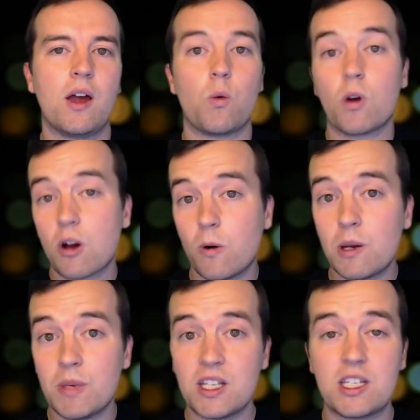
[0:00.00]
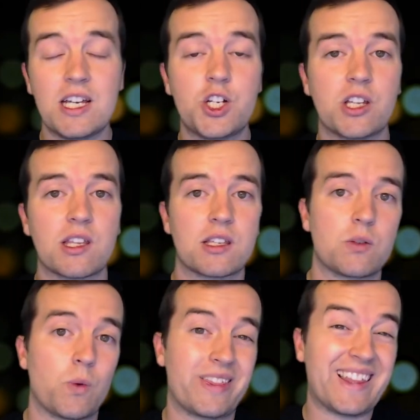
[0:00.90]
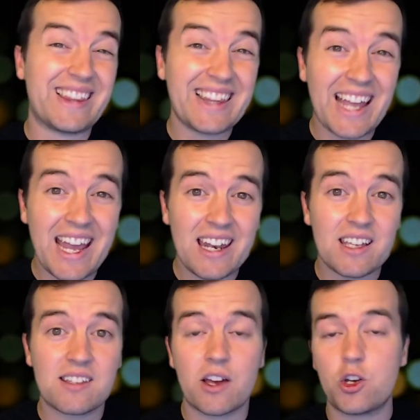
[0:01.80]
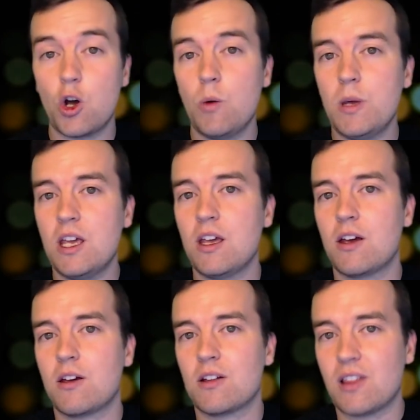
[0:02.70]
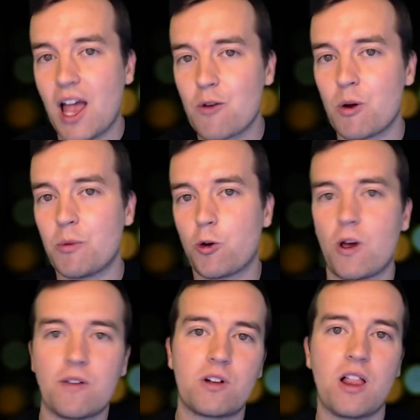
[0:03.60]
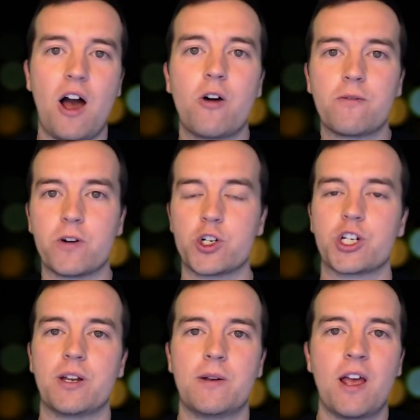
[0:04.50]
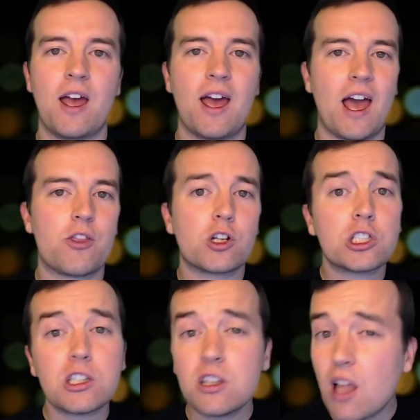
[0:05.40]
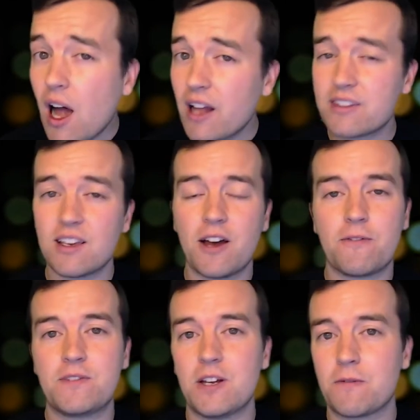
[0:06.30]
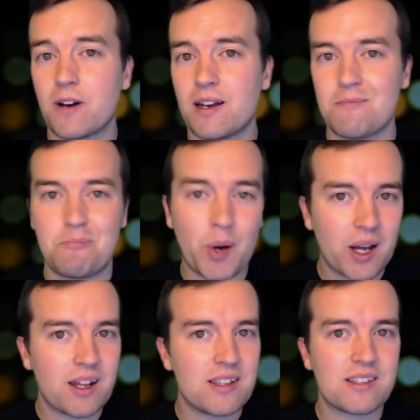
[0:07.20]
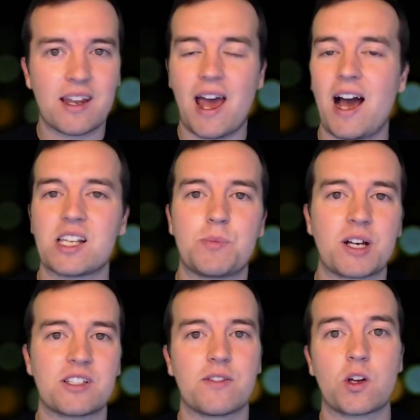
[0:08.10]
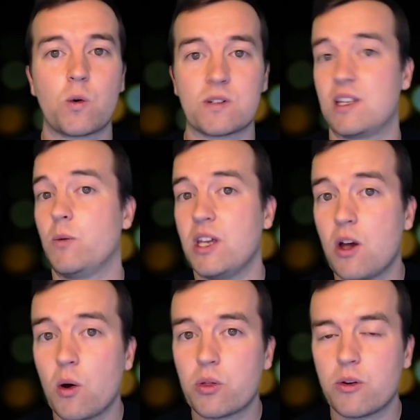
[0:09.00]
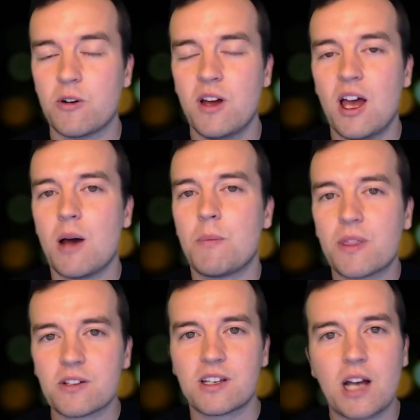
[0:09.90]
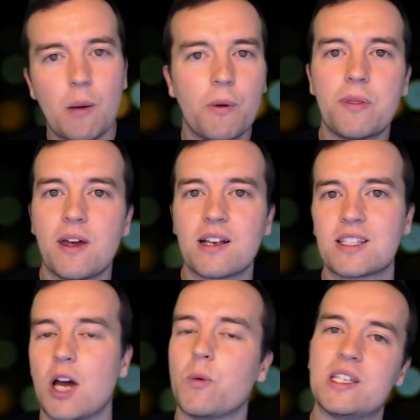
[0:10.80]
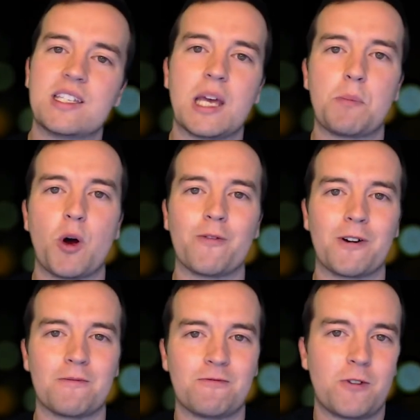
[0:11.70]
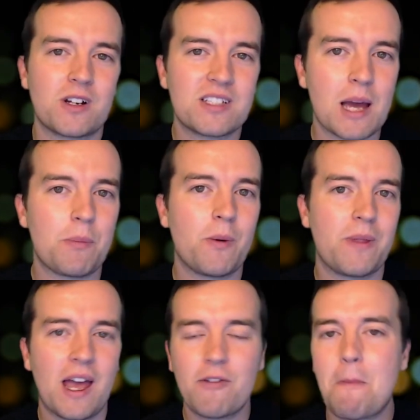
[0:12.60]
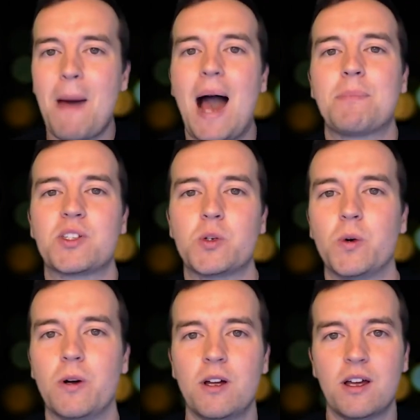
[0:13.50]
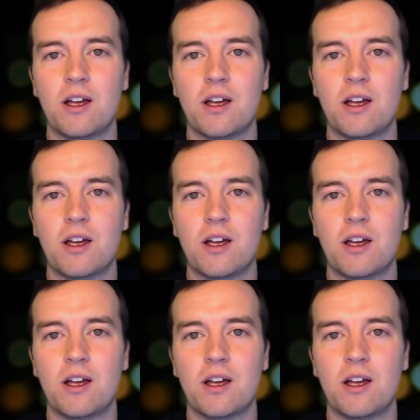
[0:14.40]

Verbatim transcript: We're going to be teaching this with the latest Adobe Lightroom Creative Cloud version. And there's lots of different buttons and aspects of the course that we go through, but there's a couple things that we skip over. For example, they have a maps tool,